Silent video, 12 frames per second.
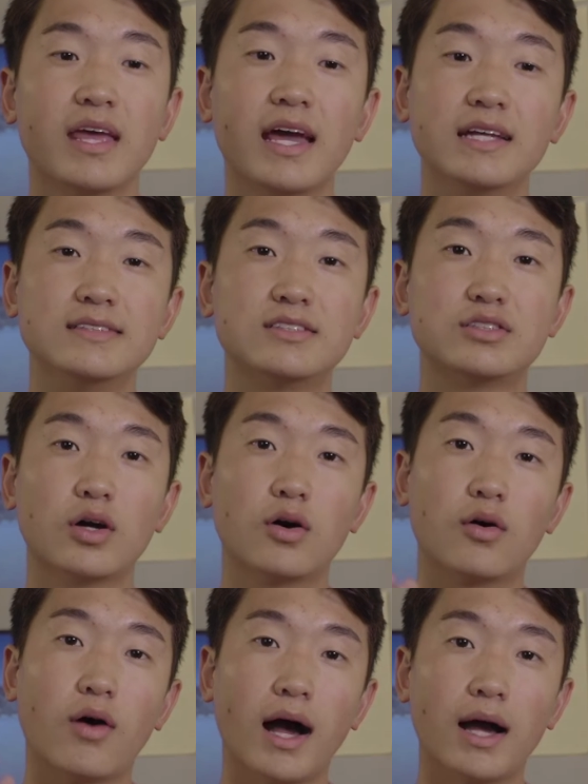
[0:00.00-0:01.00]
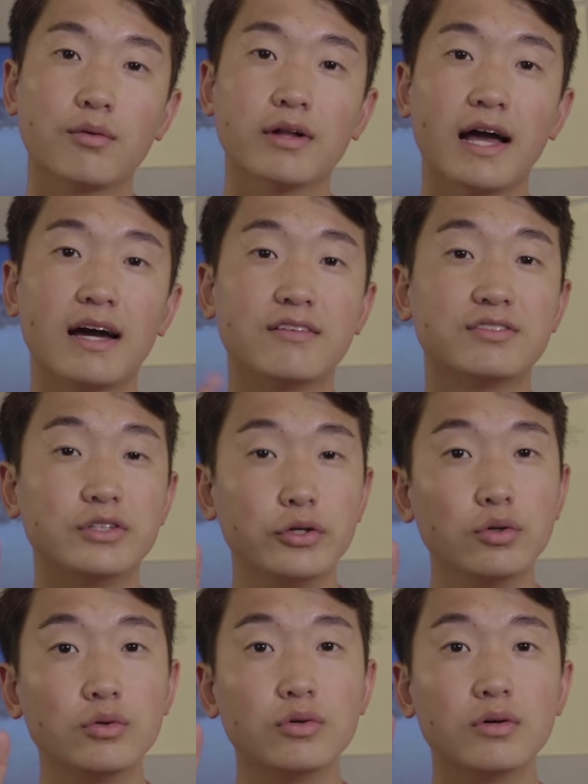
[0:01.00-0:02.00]
And so I will have
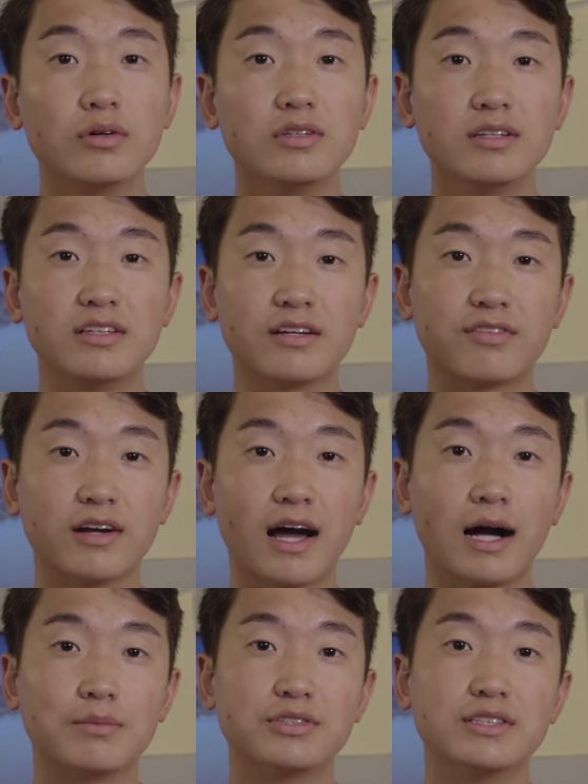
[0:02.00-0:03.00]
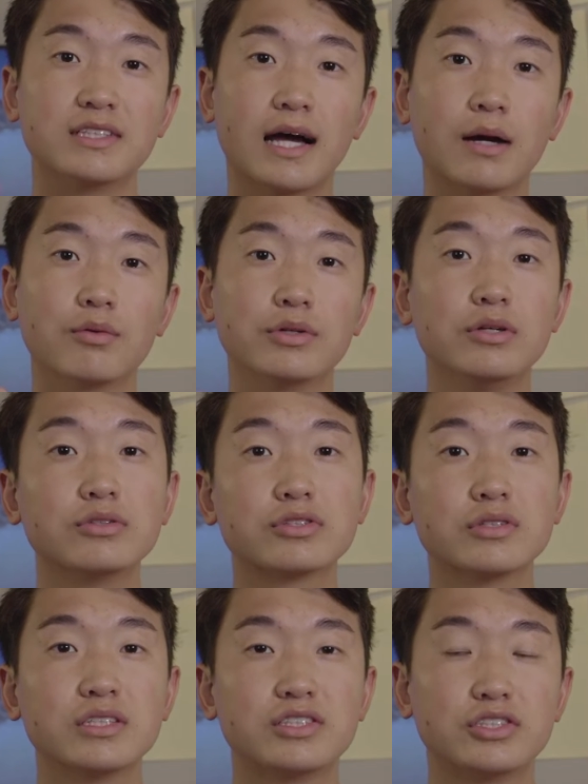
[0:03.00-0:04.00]
two different options. I will
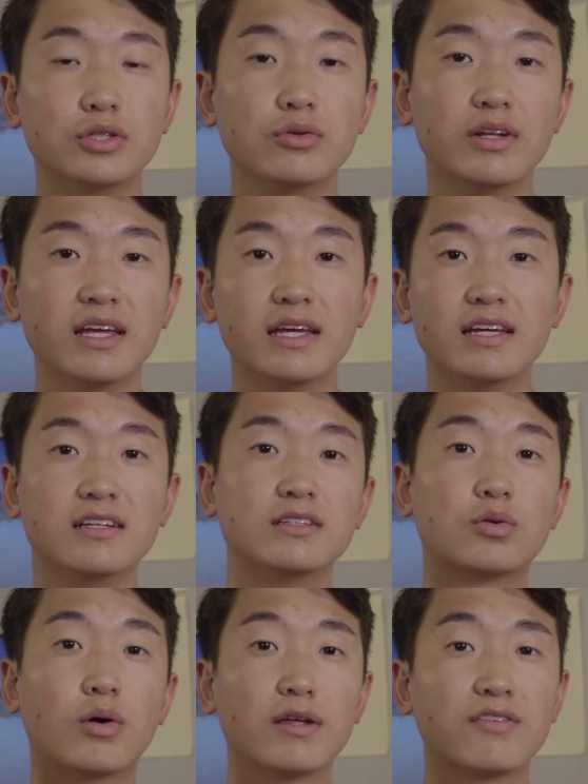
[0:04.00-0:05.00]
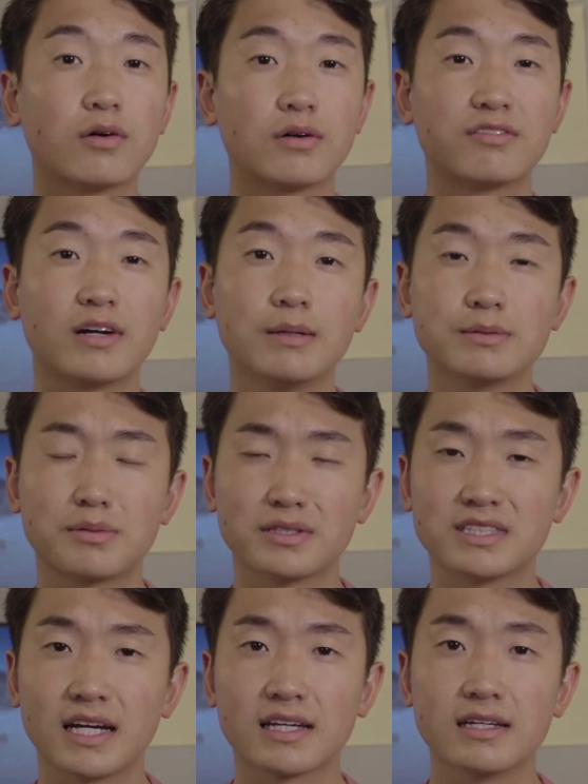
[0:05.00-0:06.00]
usually shoot in 24 frames per
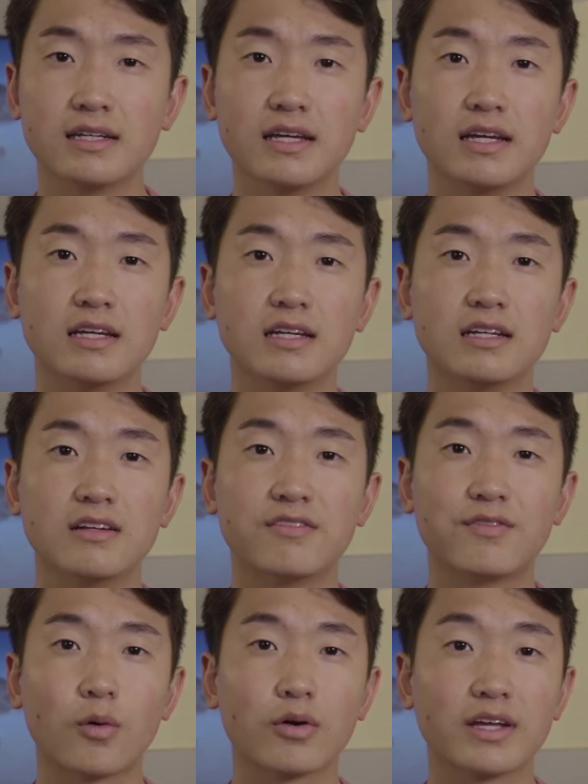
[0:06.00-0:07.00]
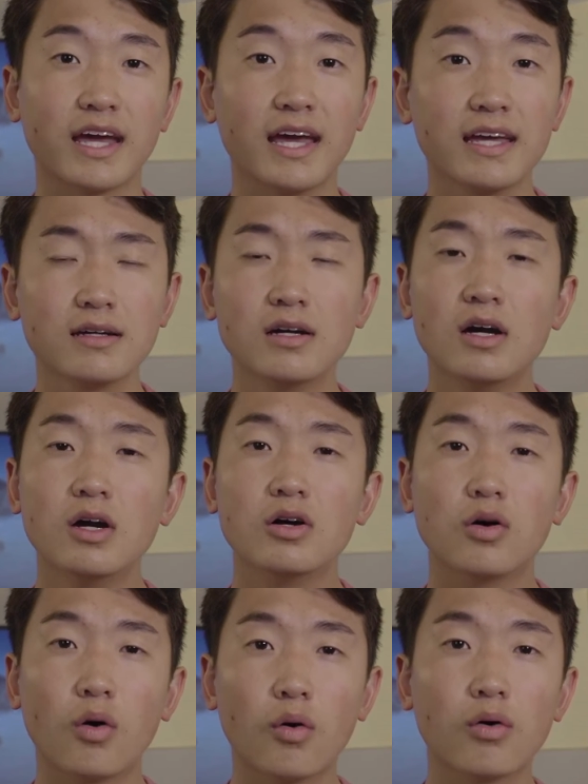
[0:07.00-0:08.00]
second in 4K,
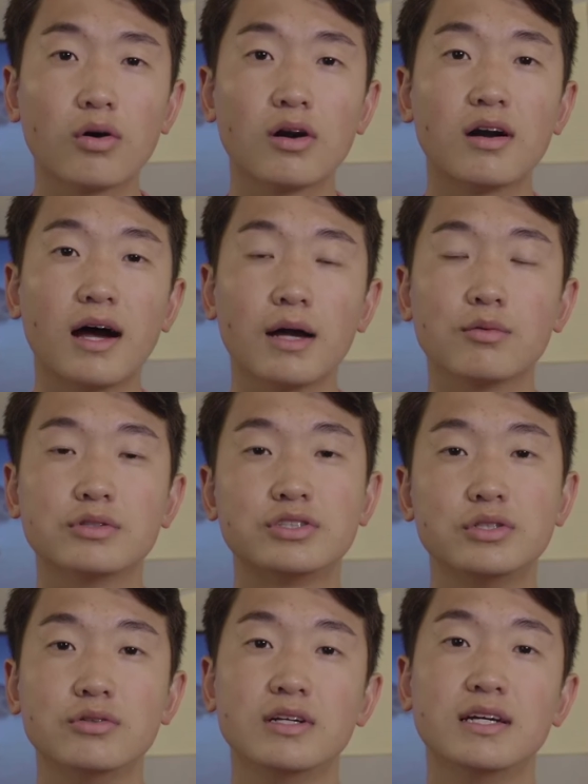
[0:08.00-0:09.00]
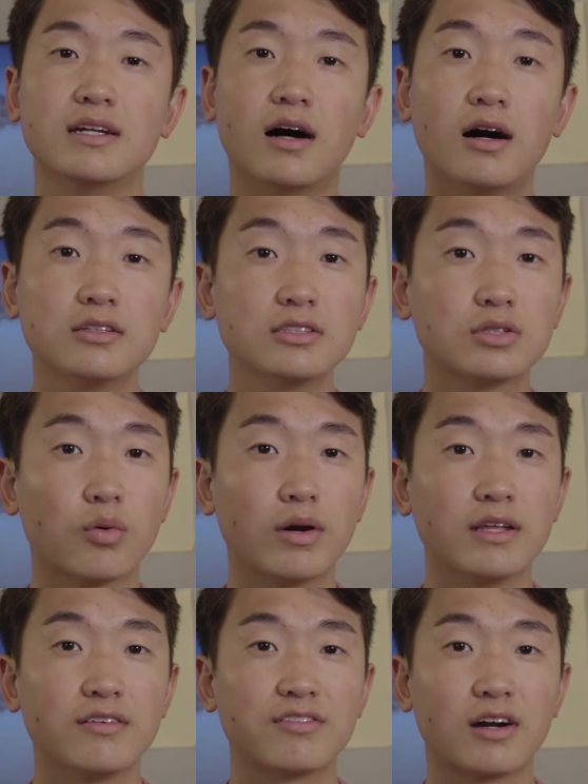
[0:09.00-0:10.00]
or I will shoot in
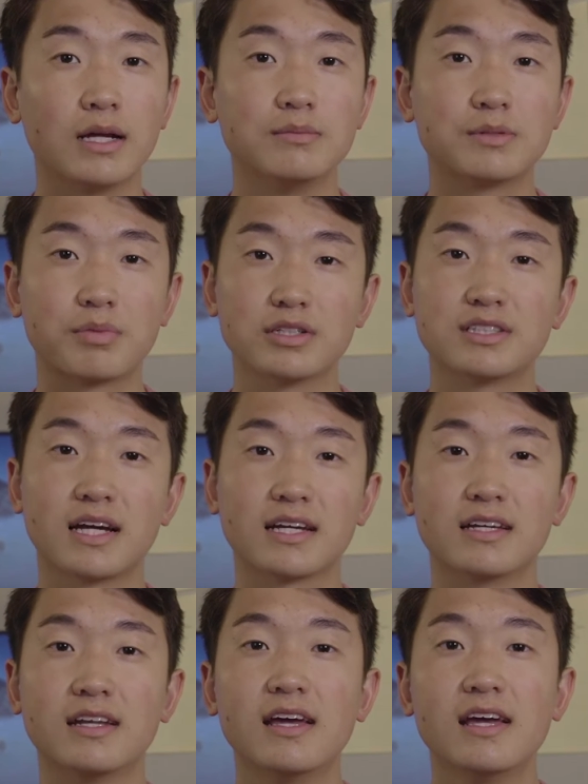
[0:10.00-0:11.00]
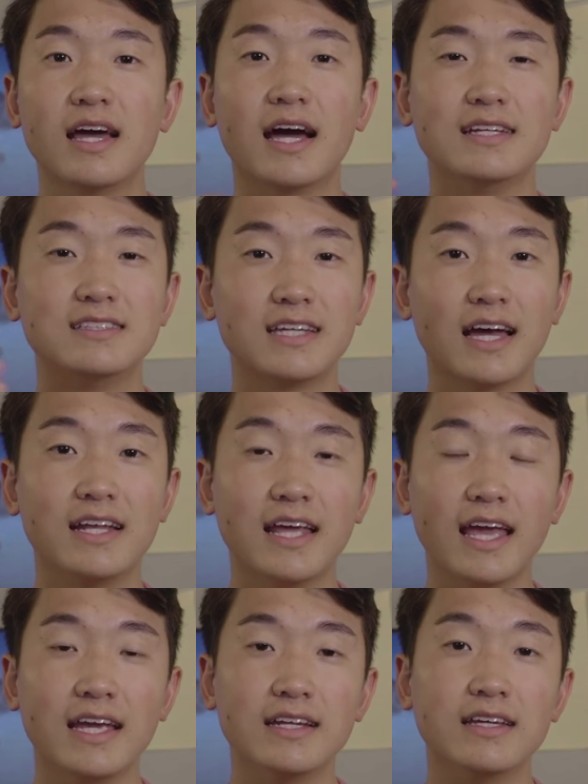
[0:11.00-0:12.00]
120 frames per second at
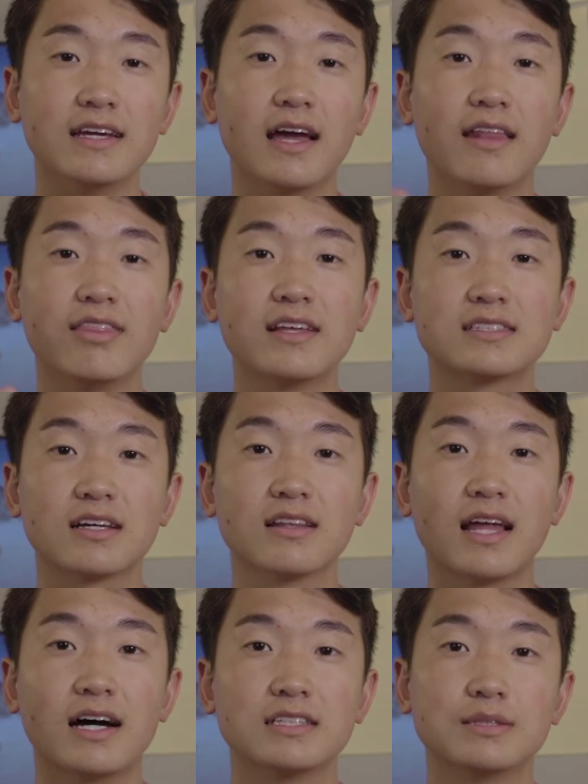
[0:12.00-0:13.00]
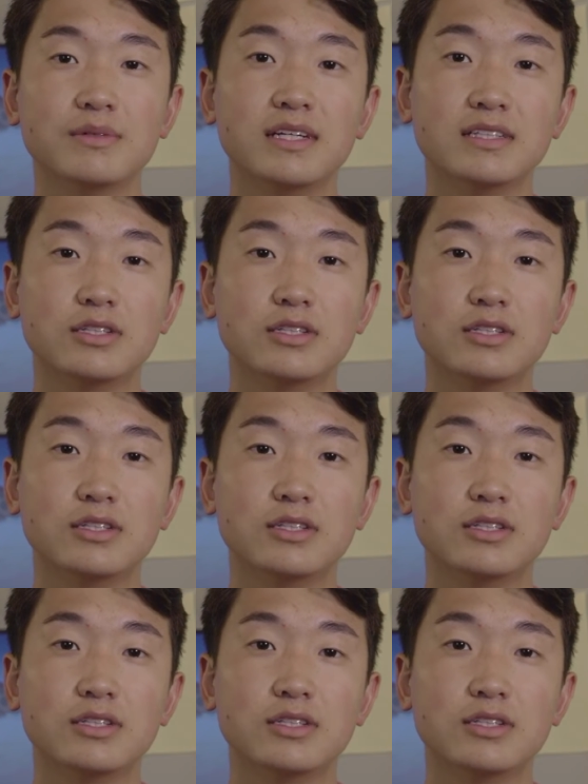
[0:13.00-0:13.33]
1080. And this allows me